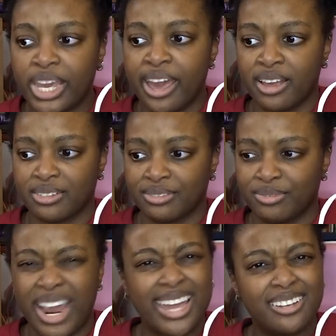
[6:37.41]
Yeah,
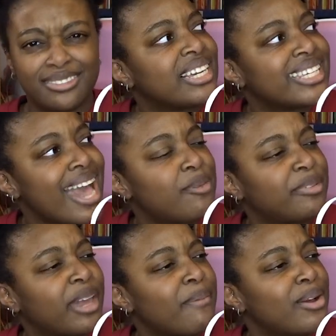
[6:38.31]
right? Because the album
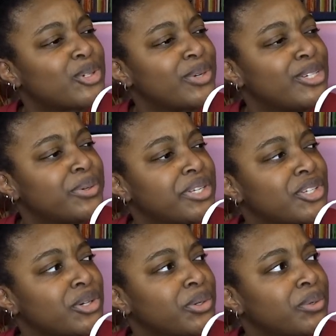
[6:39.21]
came out in 2022.